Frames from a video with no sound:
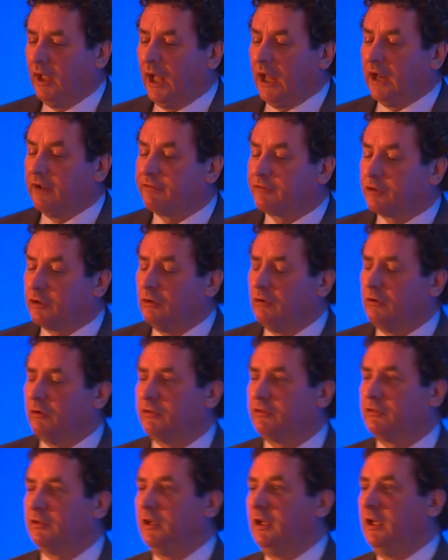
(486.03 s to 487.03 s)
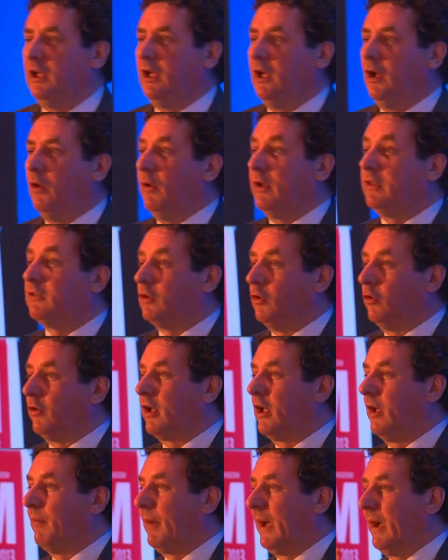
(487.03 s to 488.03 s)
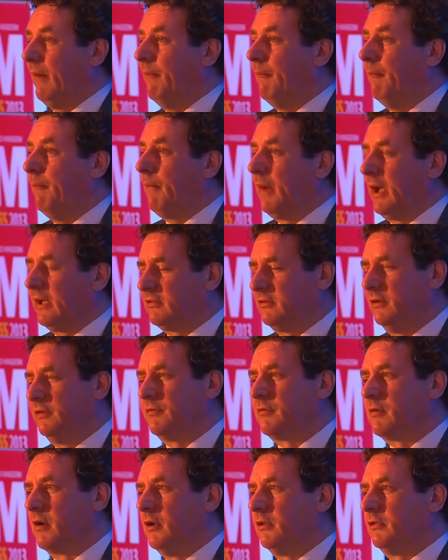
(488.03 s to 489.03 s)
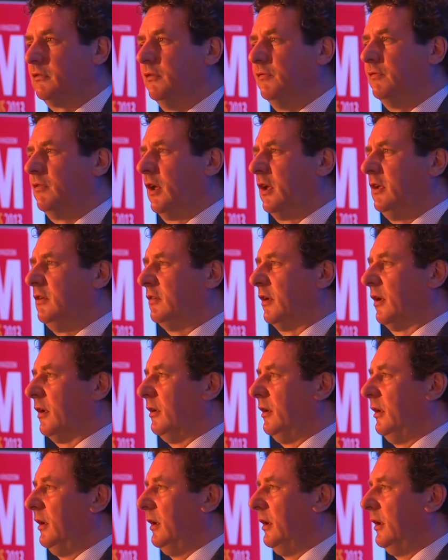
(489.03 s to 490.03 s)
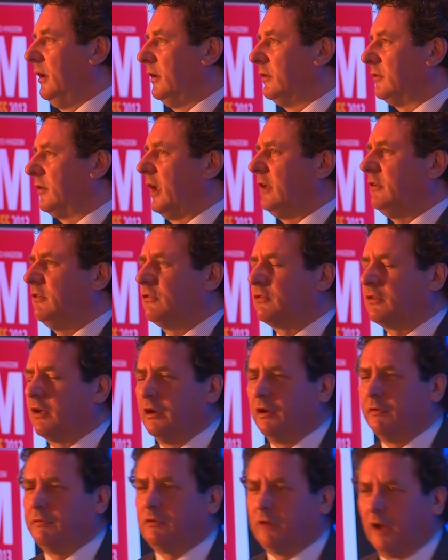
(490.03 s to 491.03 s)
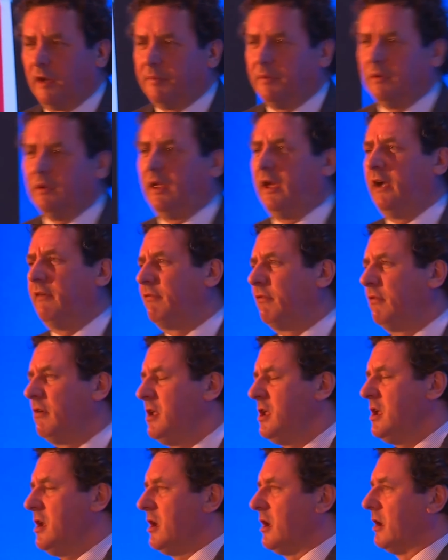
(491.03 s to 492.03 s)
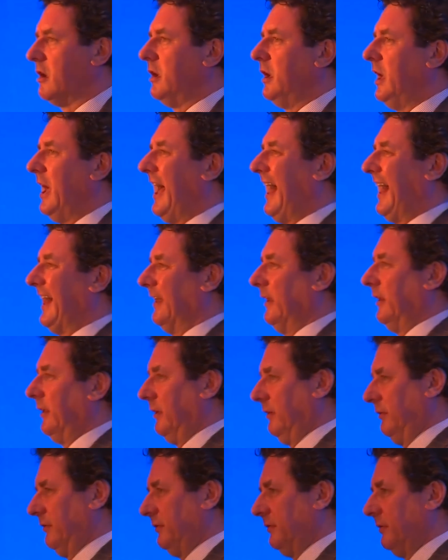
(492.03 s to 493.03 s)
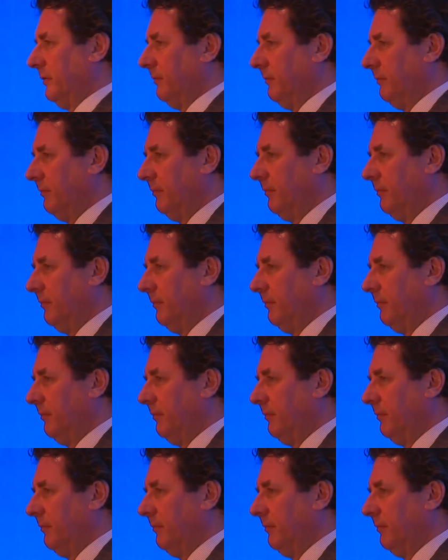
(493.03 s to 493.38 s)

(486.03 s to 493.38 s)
And of course, we're talking about massive growth of data. Data's going to double every year, at least.